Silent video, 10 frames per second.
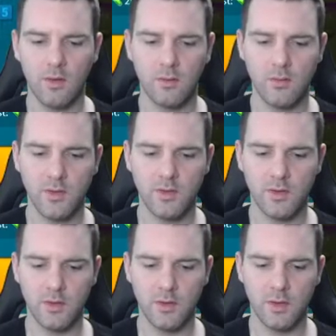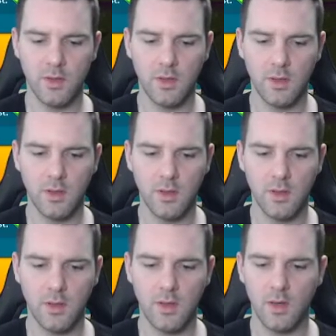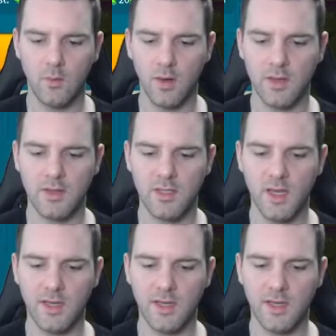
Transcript: Richard and YSG.